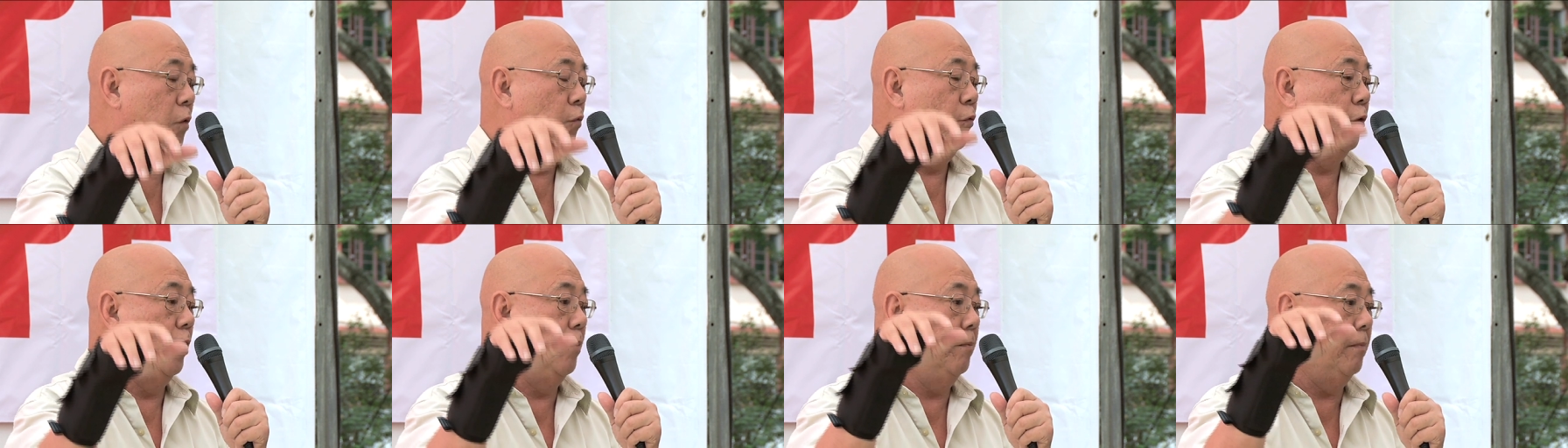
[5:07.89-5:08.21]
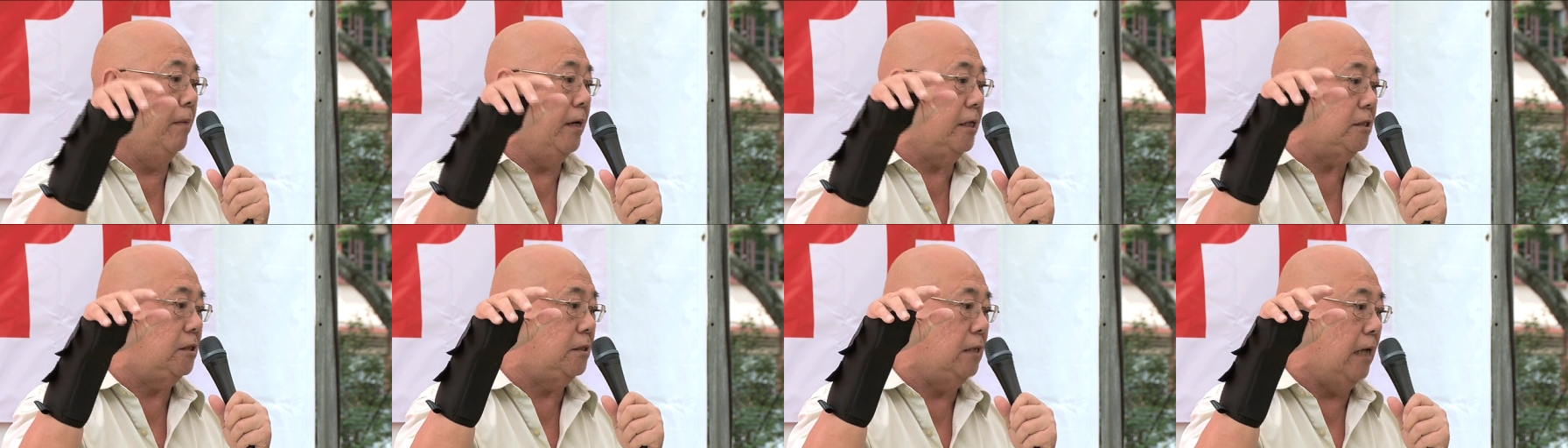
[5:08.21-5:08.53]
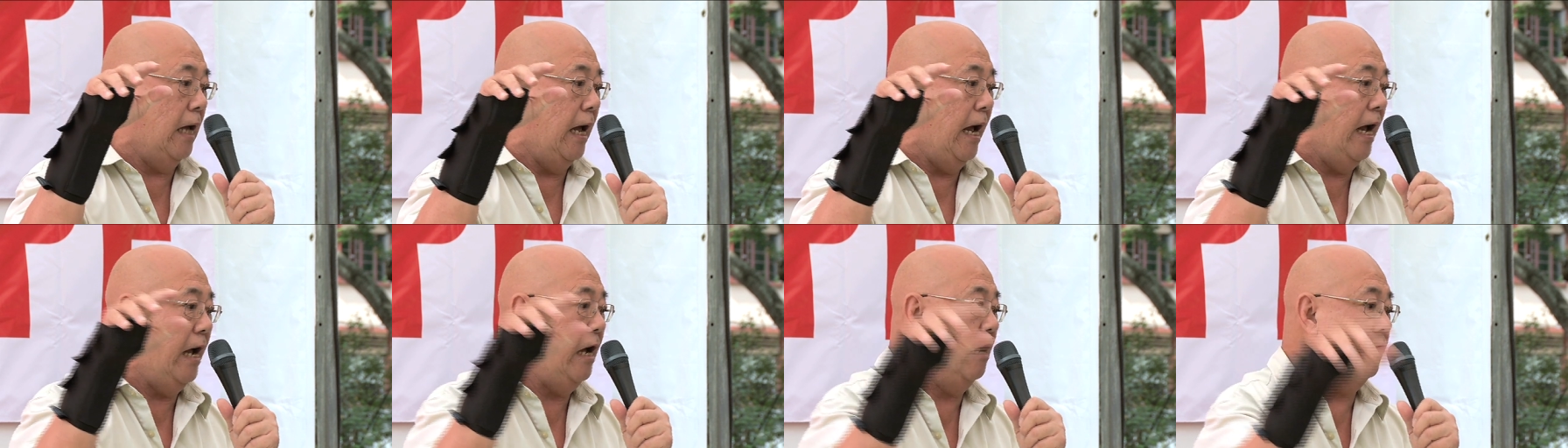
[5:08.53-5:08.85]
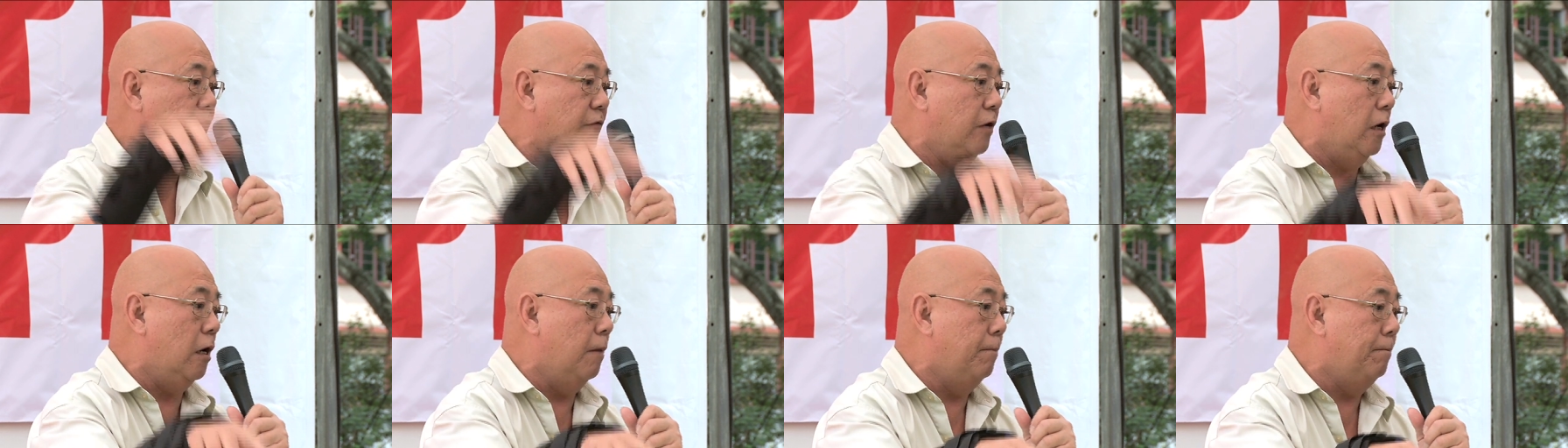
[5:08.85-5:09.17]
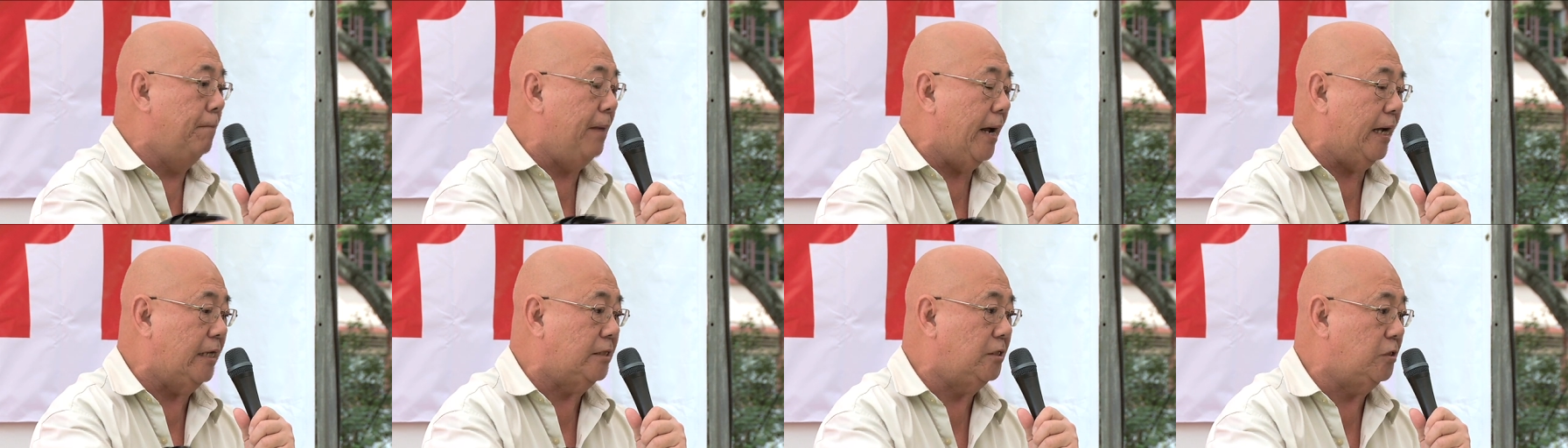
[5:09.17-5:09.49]
We must have a
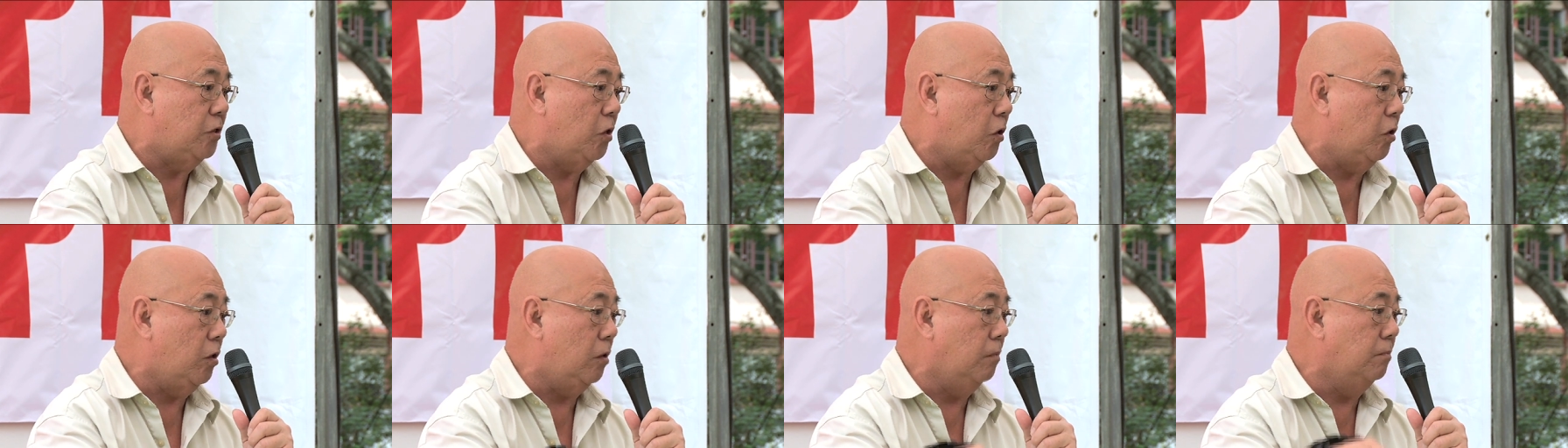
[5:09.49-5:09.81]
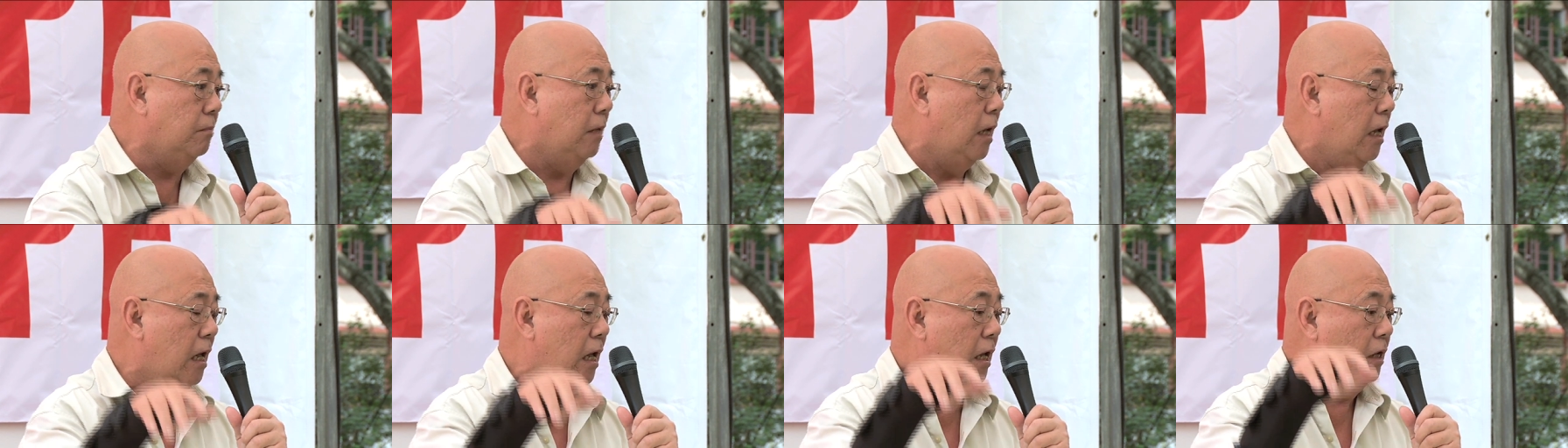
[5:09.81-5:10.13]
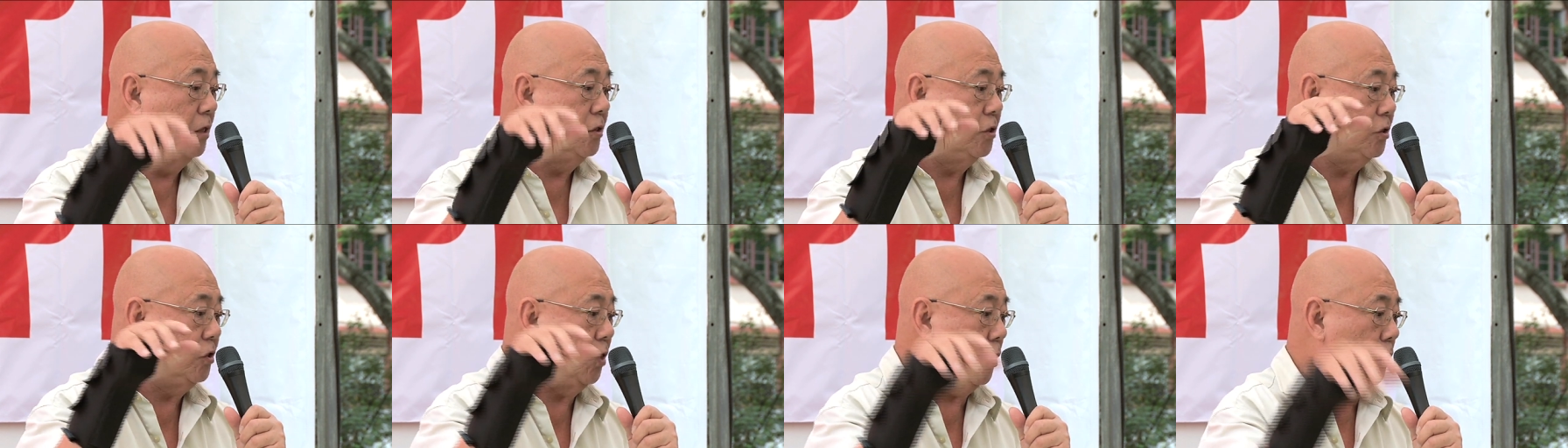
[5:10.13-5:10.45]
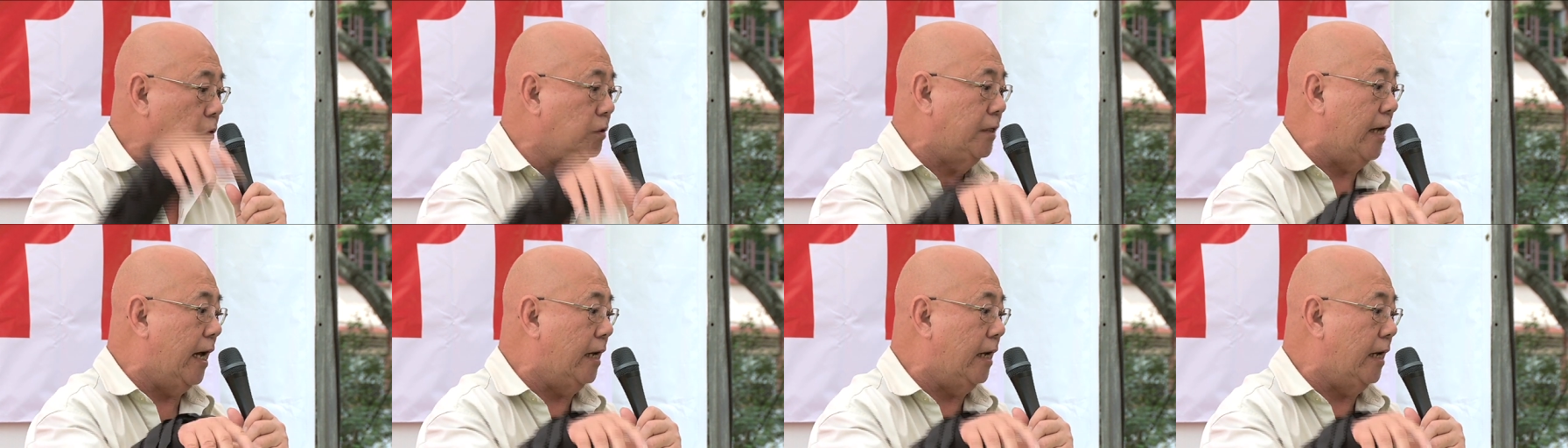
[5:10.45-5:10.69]
best home so